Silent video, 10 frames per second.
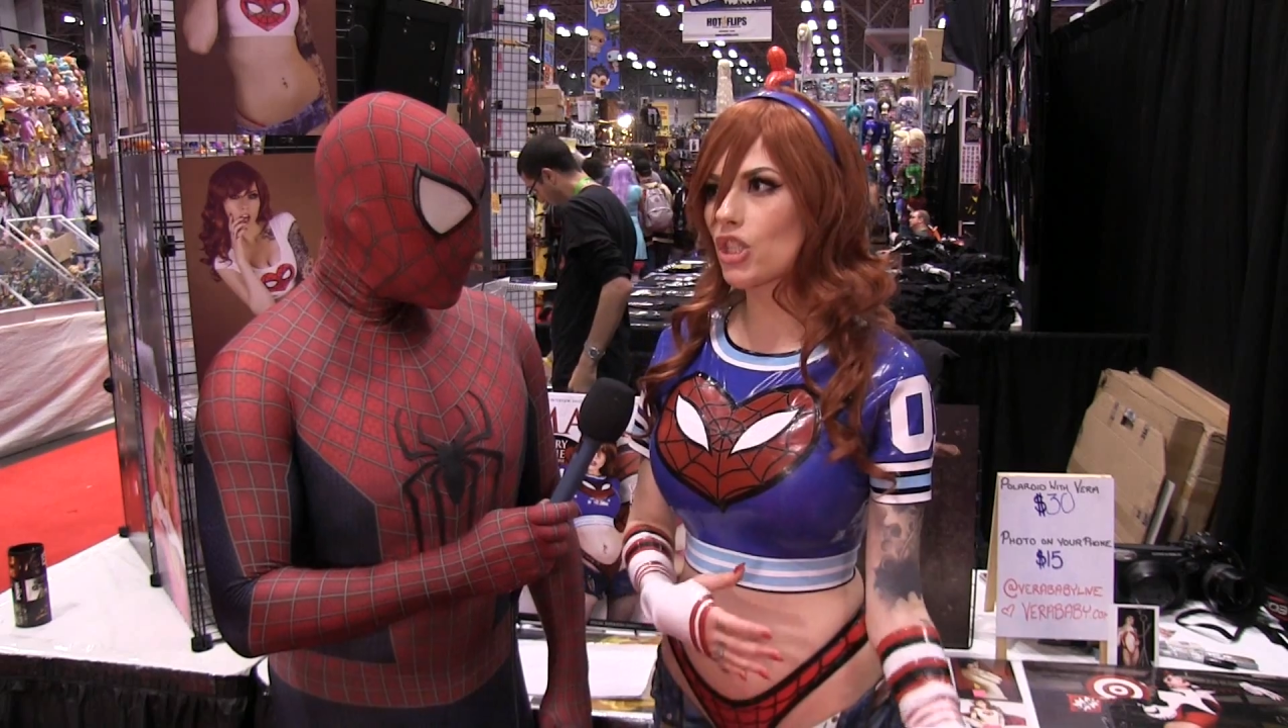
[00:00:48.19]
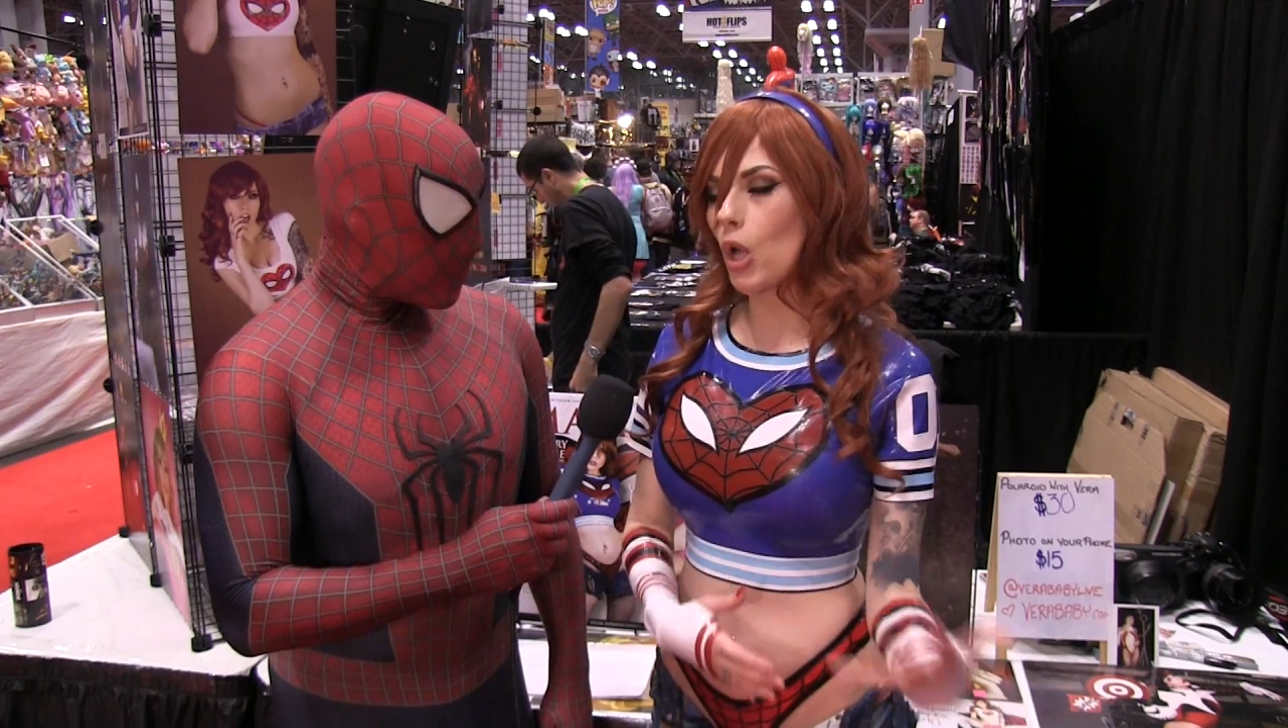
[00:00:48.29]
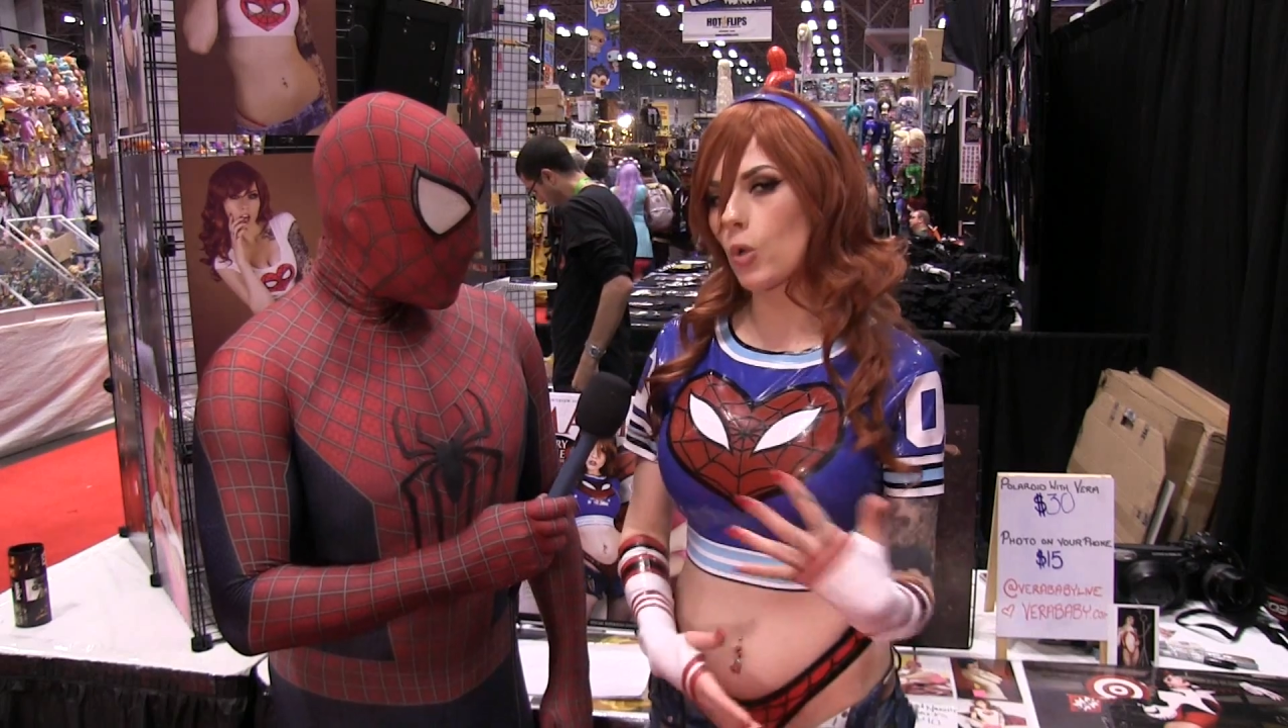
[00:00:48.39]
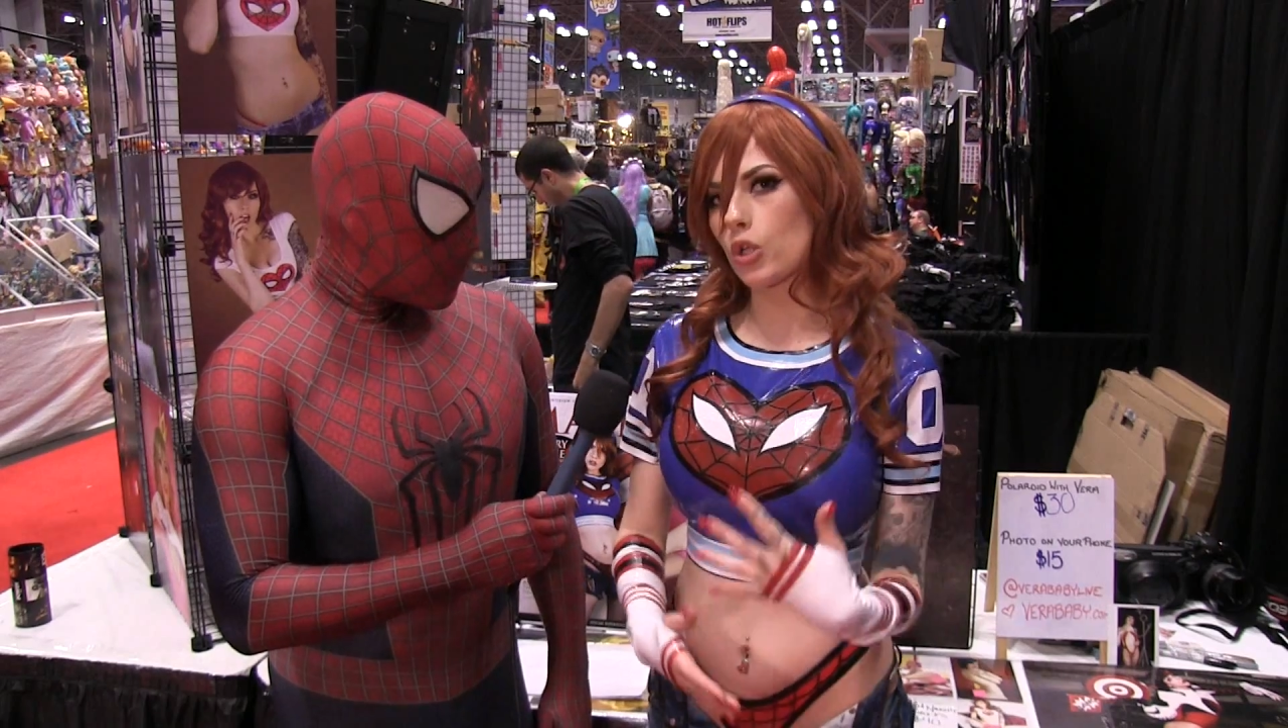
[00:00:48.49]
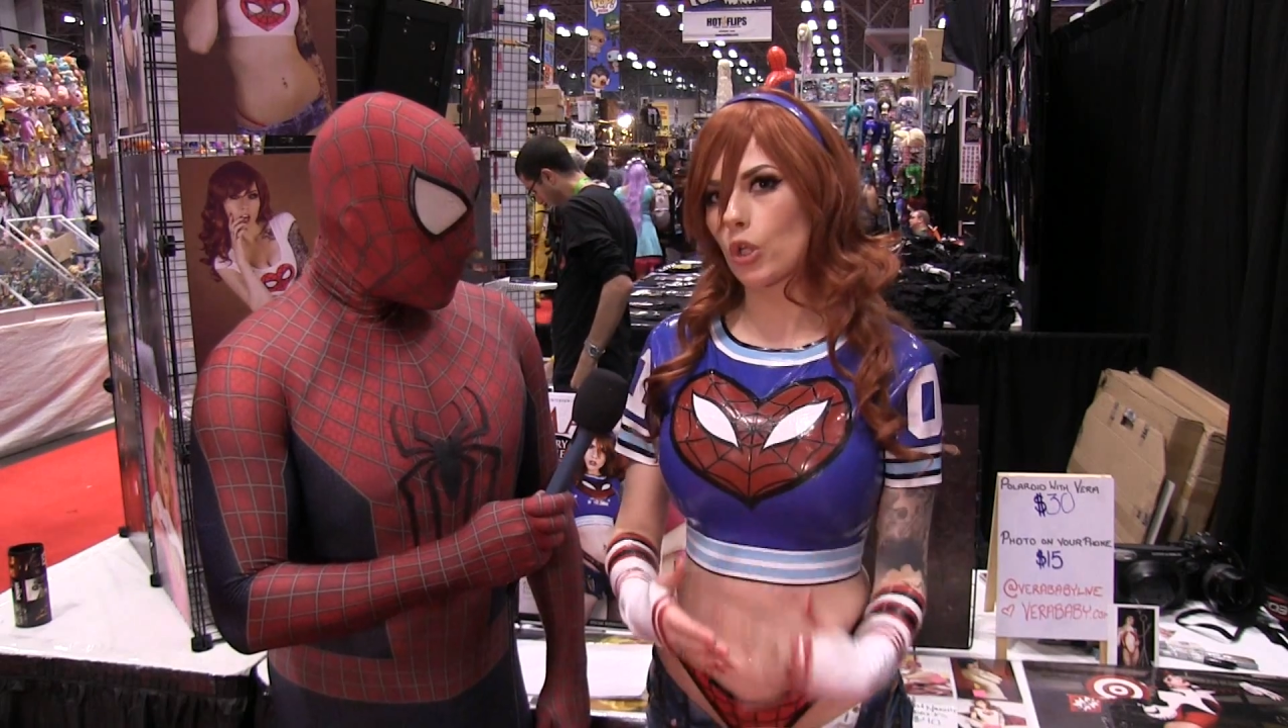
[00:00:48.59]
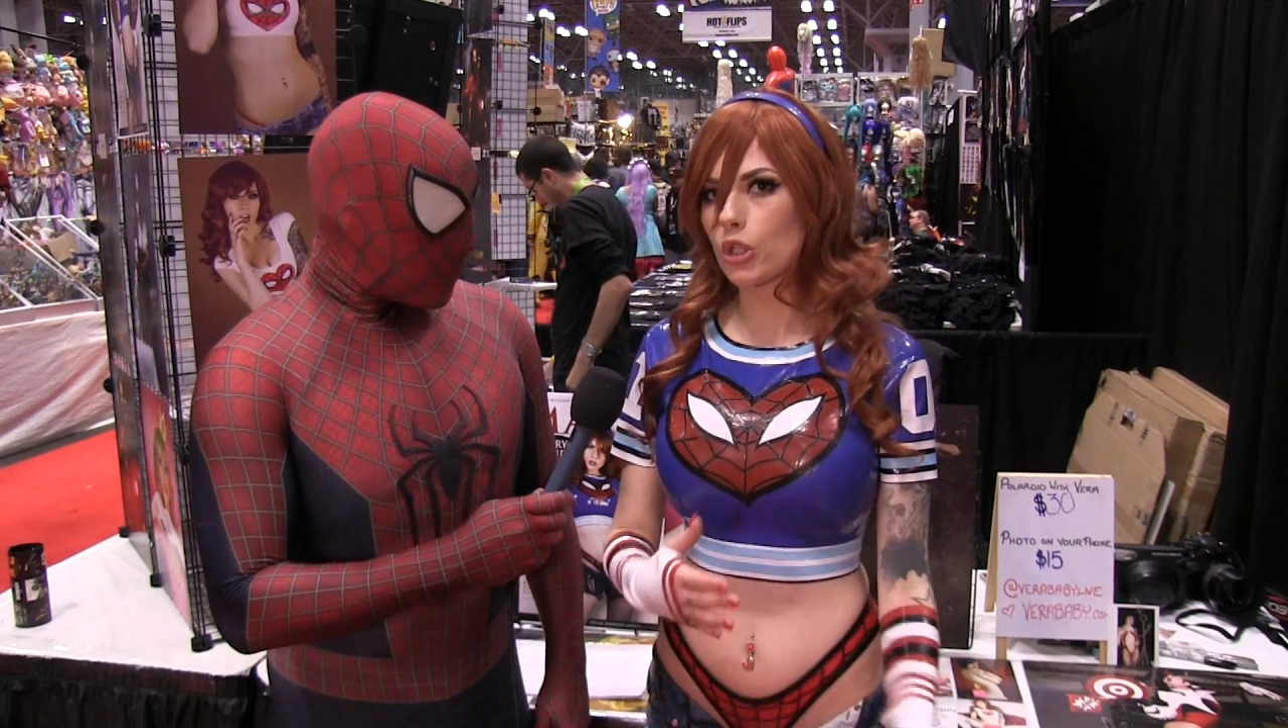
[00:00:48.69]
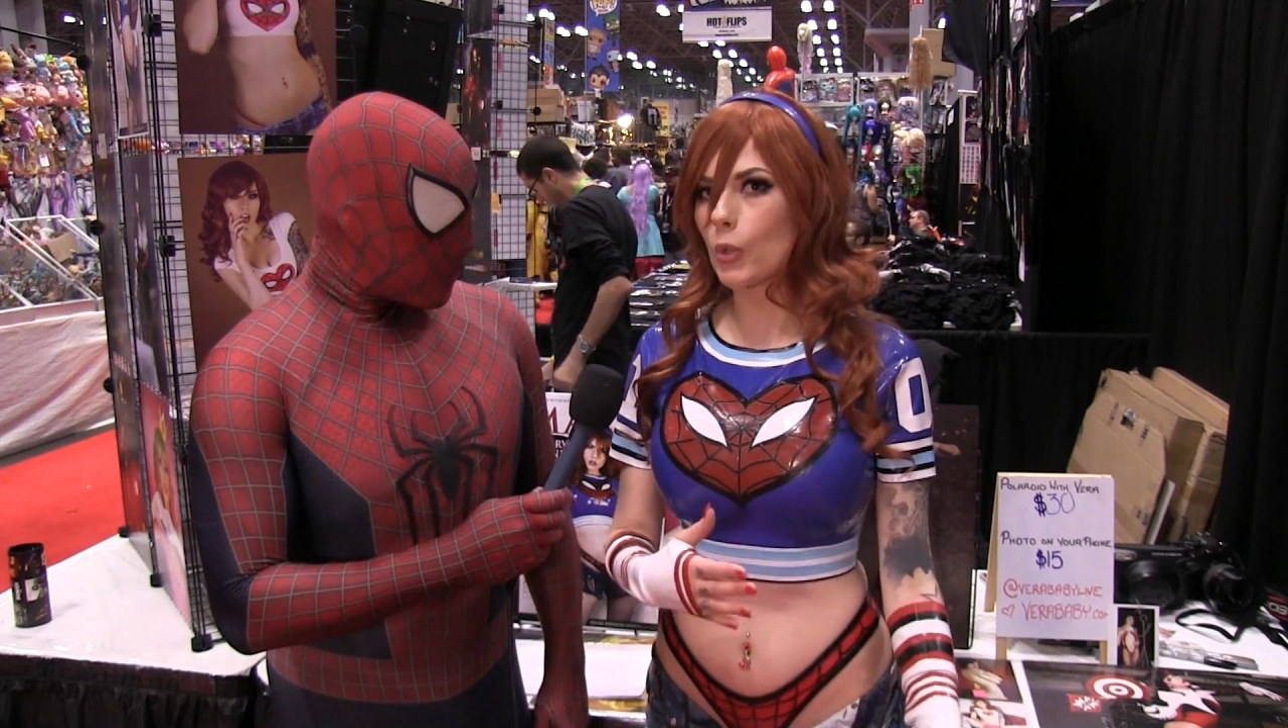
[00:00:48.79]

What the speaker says: social